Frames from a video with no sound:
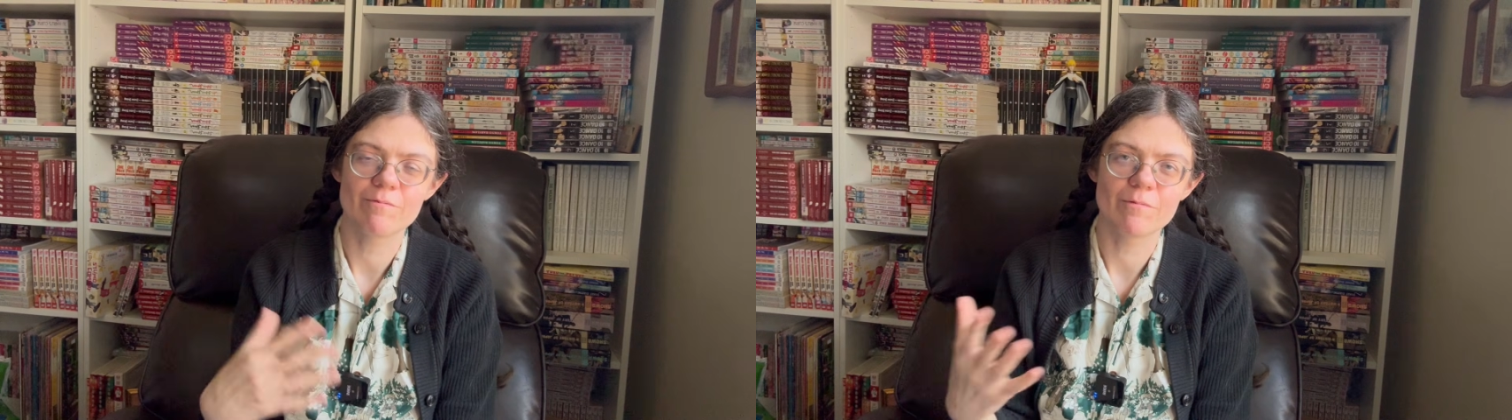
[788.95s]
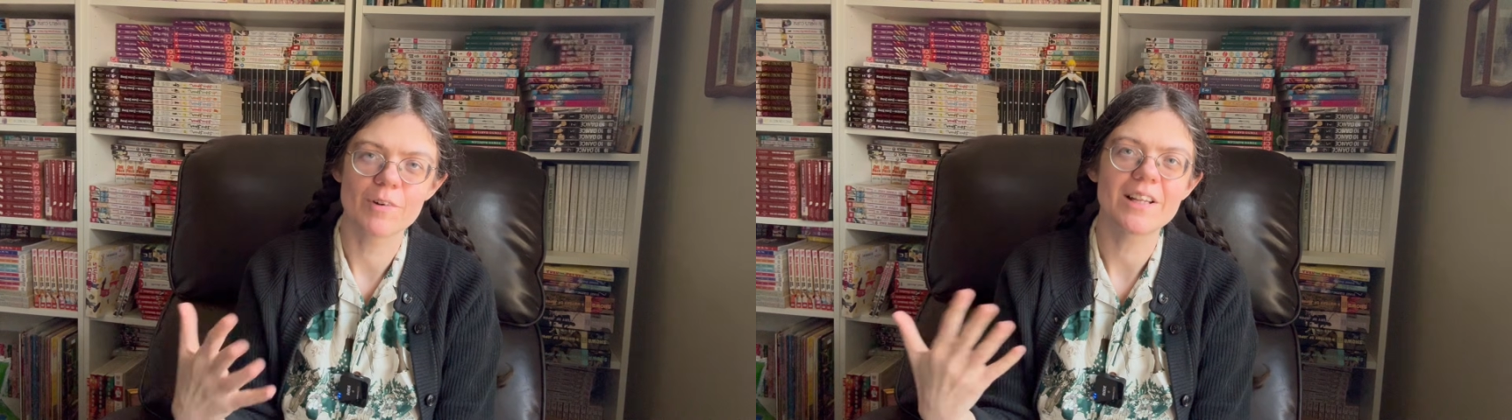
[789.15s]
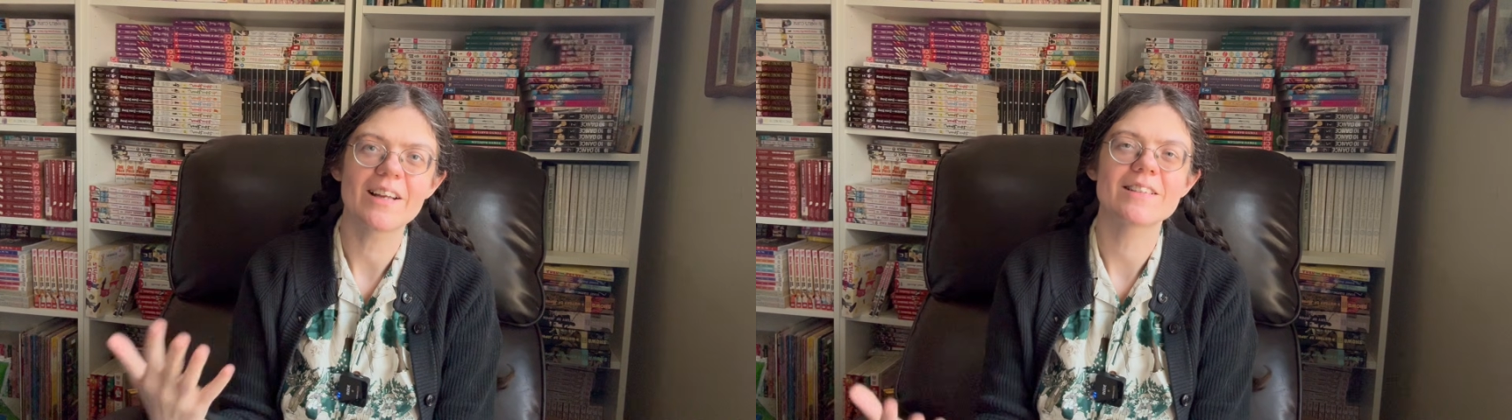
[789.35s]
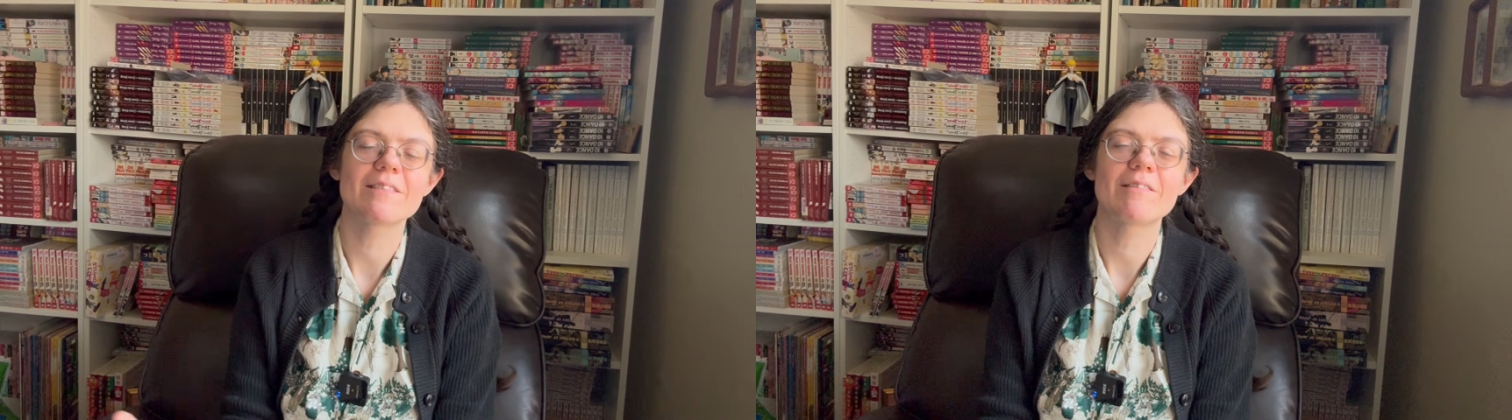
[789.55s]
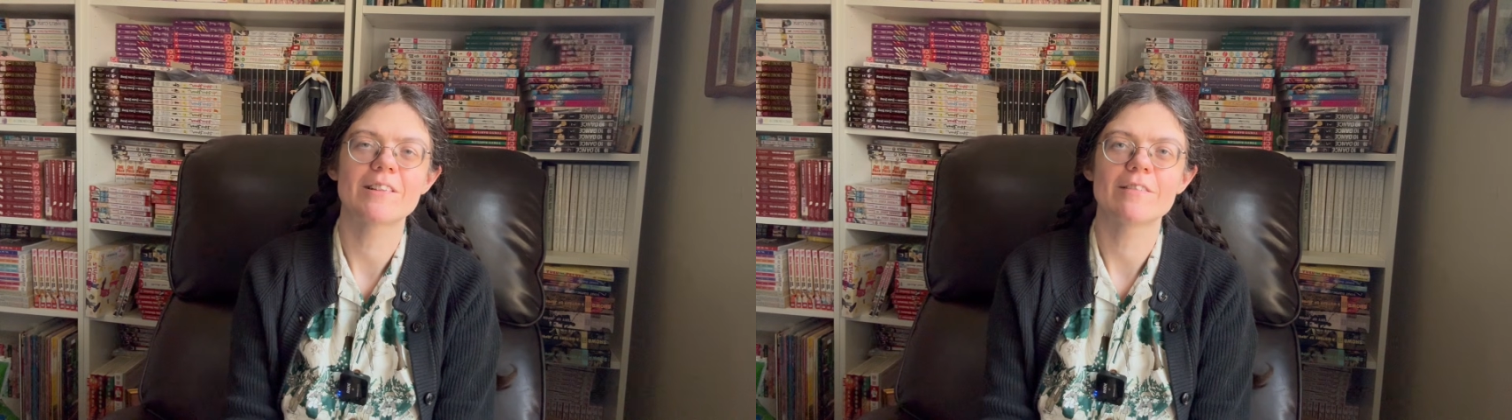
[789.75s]

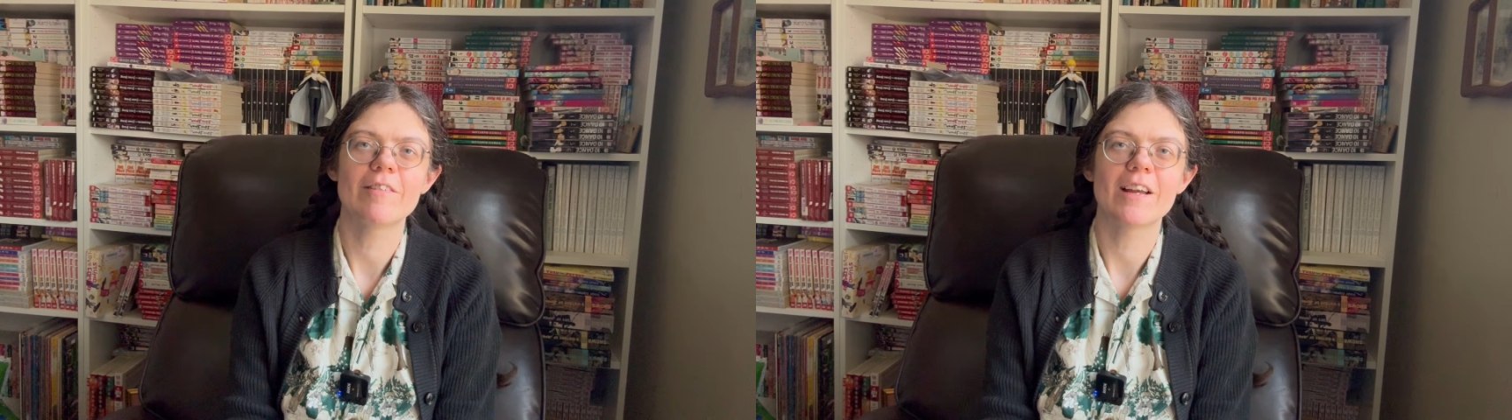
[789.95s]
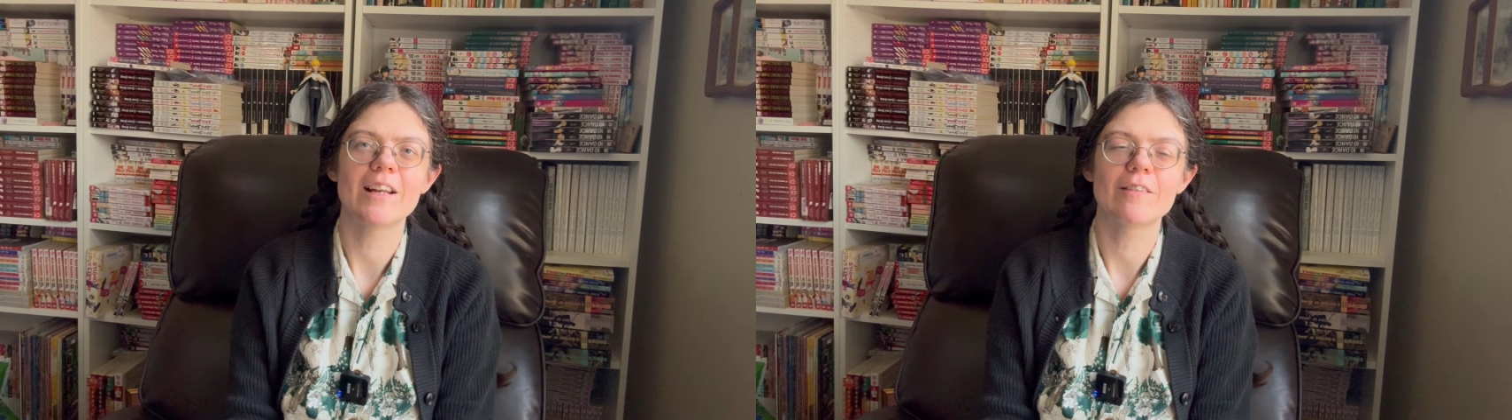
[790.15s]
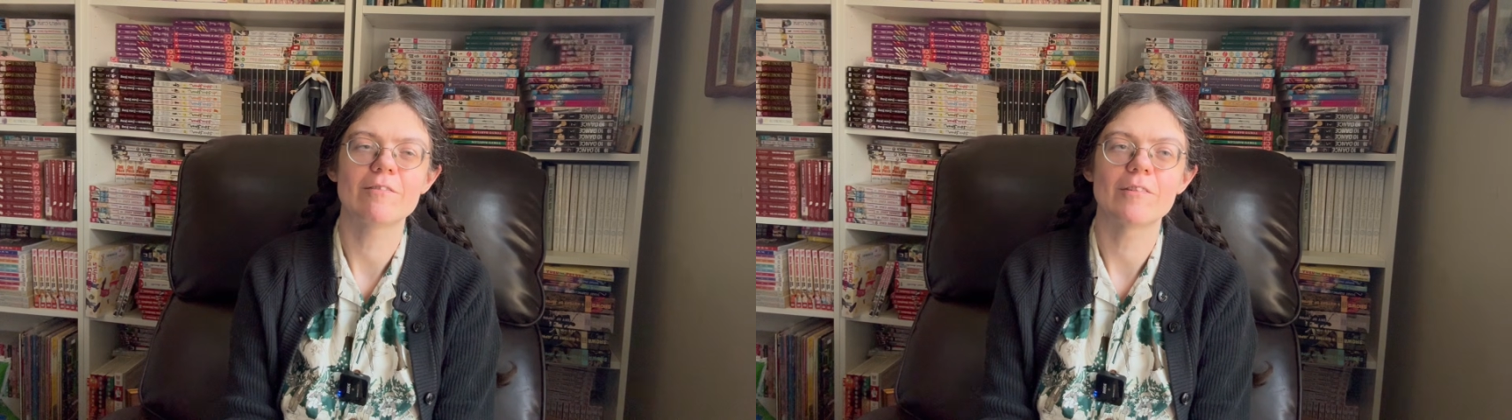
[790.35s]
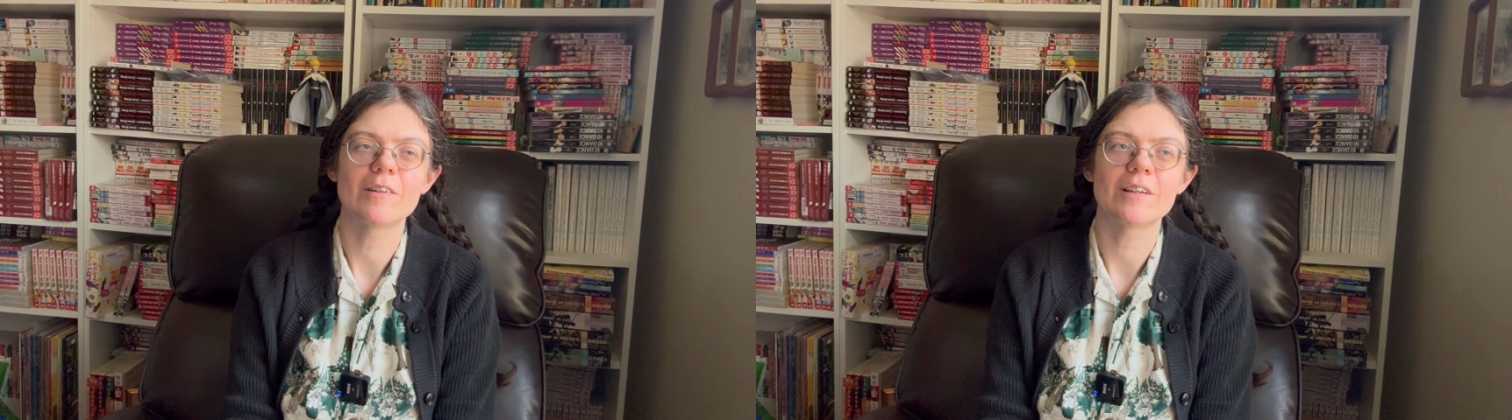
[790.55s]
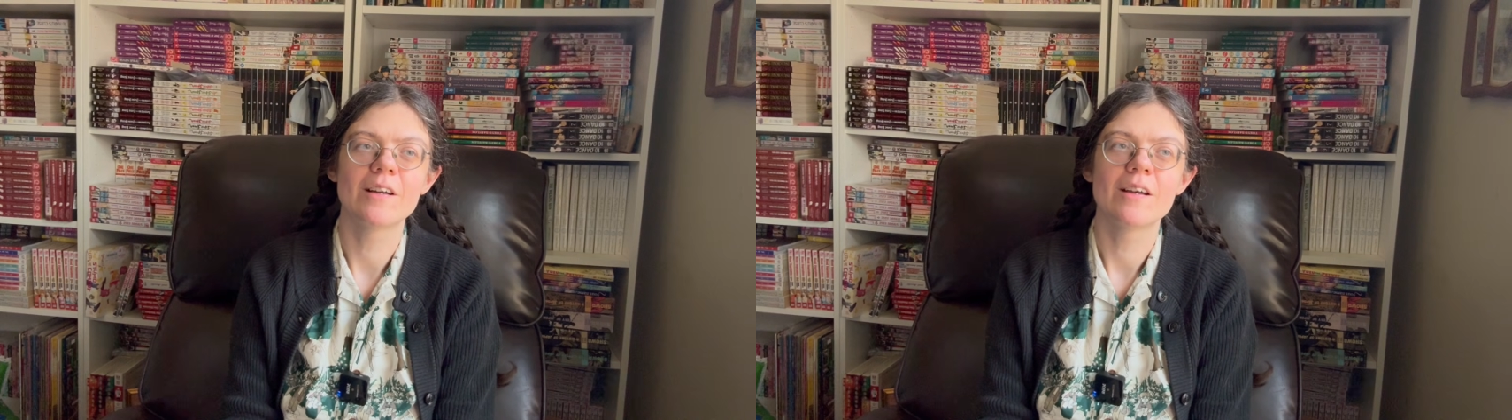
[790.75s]
realizing what they're fighting for,